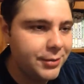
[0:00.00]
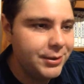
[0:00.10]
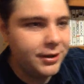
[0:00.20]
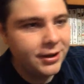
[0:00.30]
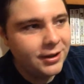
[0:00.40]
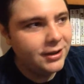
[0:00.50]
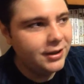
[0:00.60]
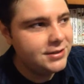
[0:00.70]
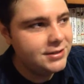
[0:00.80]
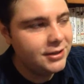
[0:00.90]
I mean,
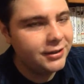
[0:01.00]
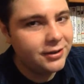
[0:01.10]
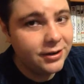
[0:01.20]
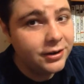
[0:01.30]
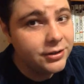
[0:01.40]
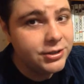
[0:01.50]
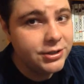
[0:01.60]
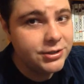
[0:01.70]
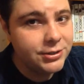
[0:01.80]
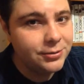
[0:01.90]
it's not done in a
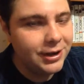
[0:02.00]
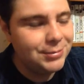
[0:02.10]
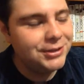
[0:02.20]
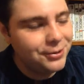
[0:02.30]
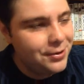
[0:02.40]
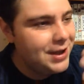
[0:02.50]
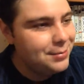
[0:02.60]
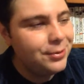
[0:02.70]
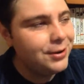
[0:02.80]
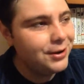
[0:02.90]
cheesy way. I mean, the way I
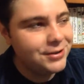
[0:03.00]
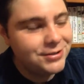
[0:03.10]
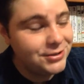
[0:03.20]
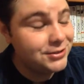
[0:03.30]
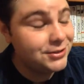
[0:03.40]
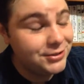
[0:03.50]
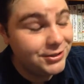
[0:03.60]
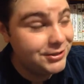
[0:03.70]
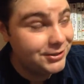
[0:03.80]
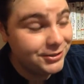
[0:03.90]
put it is just the
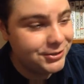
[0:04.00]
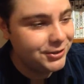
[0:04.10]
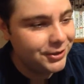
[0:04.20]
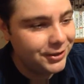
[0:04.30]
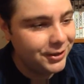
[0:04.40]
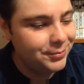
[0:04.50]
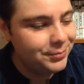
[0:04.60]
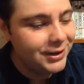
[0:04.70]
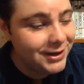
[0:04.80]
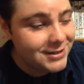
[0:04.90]
cheesiest shit, um,
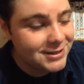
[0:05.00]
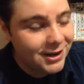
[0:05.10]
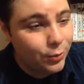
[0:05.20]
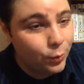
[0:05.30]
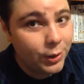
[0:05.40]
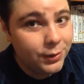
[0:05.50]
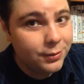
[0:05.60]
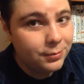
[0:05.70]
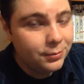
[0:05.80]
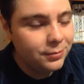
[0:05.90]
but it is kind of what
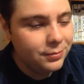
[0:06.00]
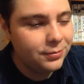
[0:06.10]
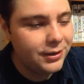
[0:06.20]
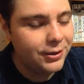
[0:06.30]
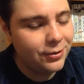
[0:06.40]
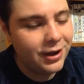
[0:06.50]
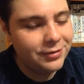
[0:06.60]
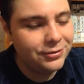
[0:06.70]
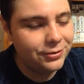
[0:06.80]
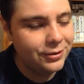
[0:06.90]
they
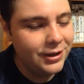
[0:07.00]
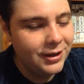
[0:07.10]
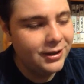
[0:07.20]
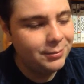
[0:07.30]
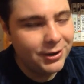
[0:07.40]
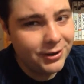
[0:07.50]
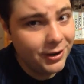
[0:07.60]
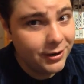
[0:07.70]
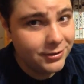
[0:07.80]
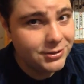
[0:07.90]
arrived to, but
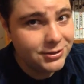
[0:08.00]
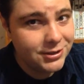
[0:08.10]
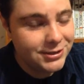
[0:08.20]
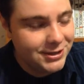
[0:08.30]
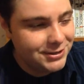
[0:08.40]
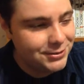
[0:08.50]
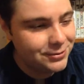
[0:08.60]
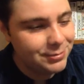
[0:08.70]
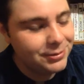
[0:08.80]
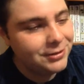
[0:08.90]
not as cheesy as a
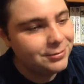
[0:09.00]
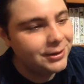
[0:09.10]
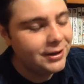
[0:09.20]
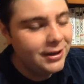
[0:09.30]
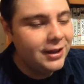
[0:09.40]
way, believe me.